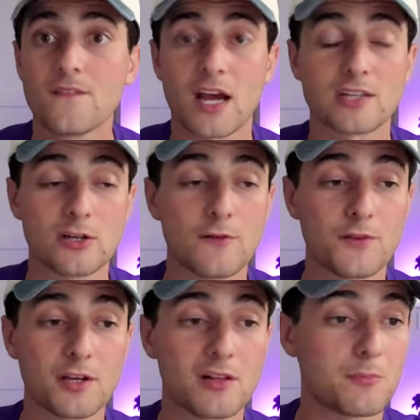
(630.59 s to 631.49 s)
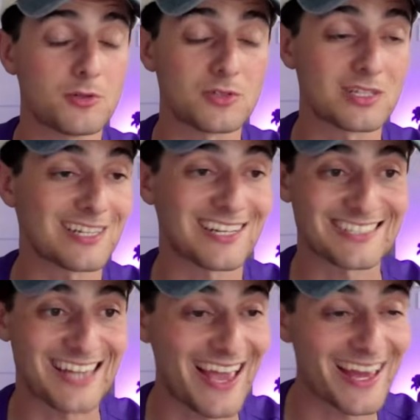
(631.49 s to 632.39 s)
I don't feel I'm losing next
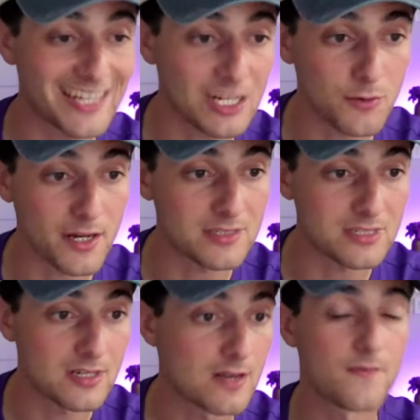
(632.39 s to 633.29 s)
to any grit.